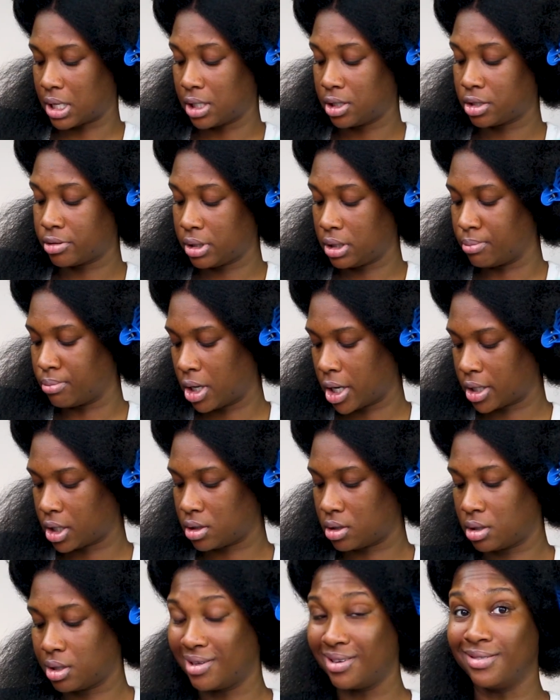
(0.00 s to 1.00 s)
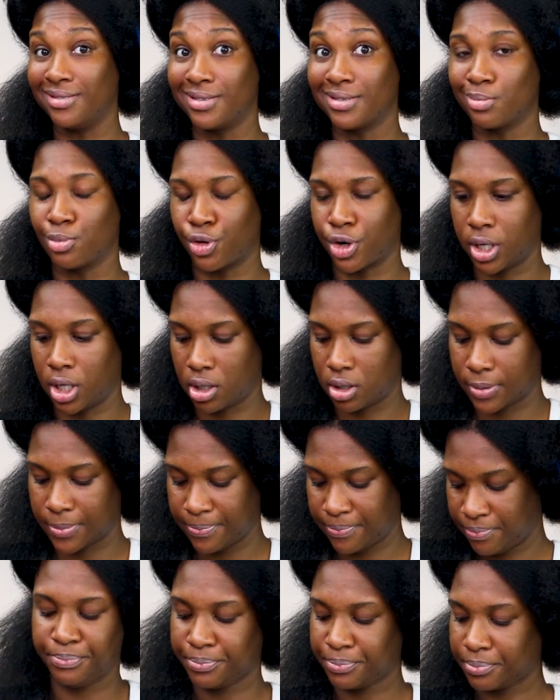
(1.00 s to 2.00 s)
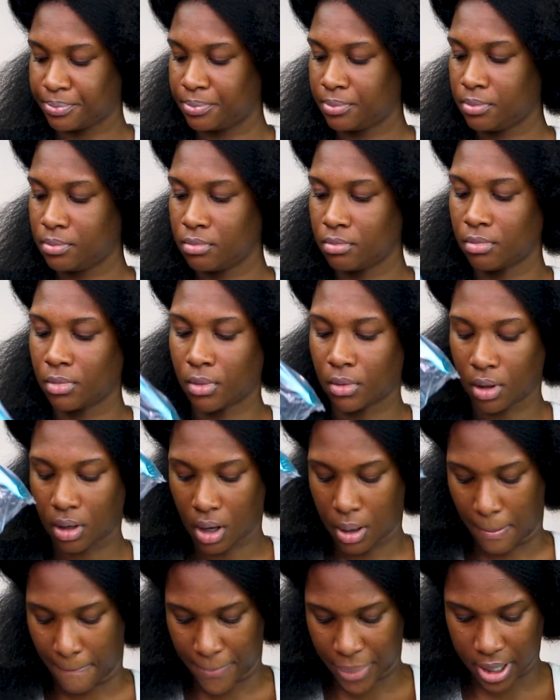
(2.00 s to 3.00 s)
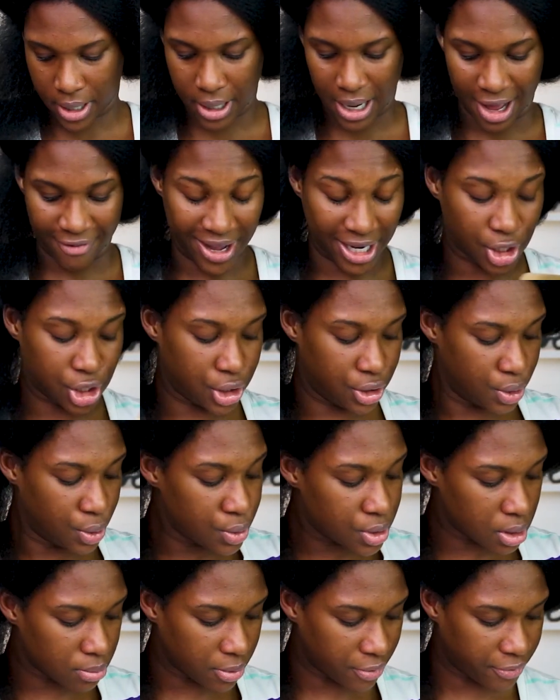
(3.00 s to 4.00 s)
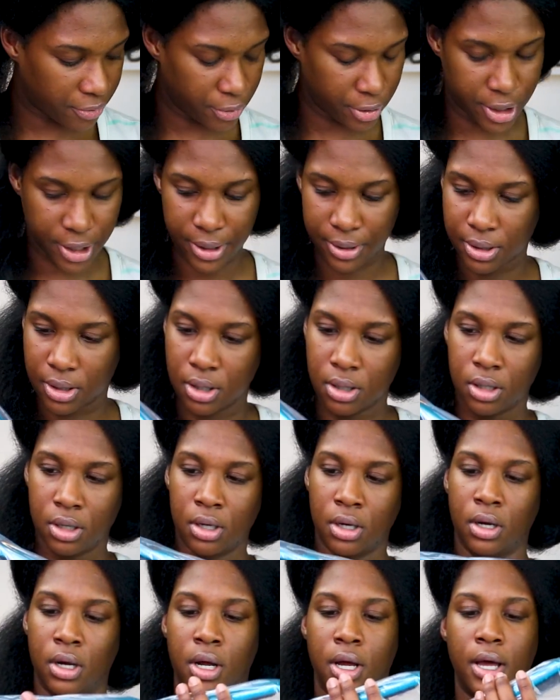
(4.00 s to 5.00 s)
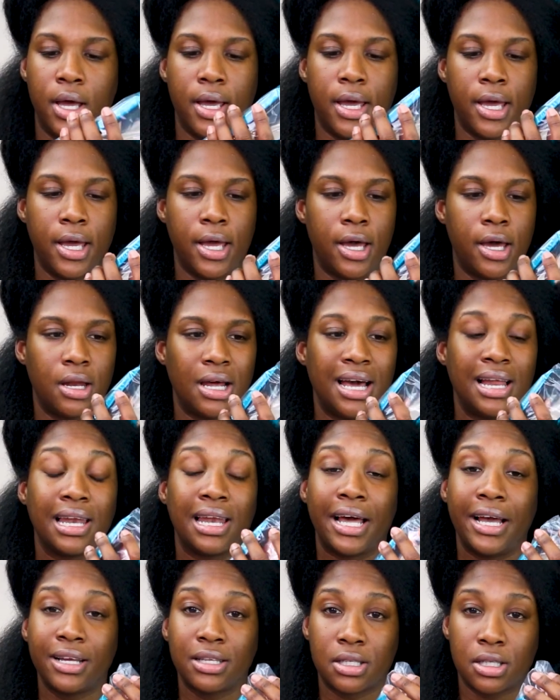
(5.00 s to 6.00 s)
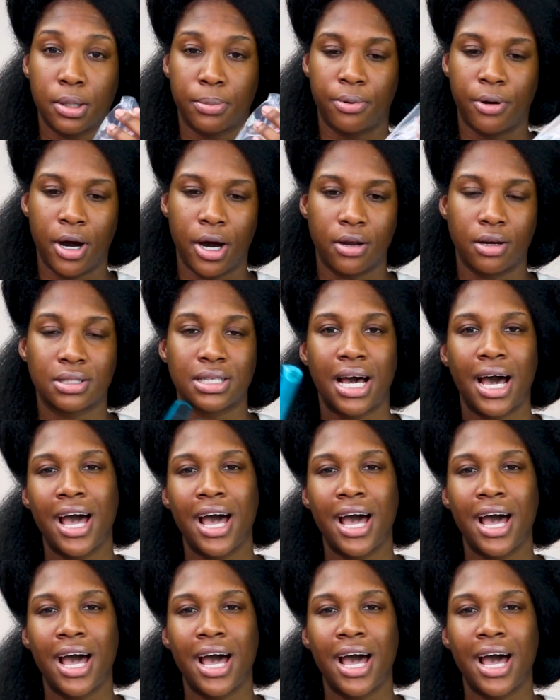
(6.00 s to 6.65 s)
I literally bought it this morning. But I've actually used it before, and I liked the product.